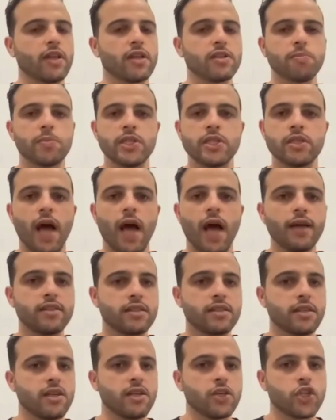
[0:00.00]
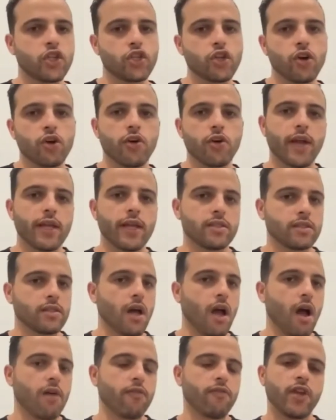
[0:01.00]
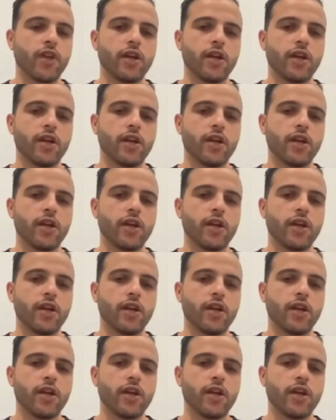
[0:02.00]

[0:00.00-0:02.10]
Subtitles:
There's, besides sugar and stuff,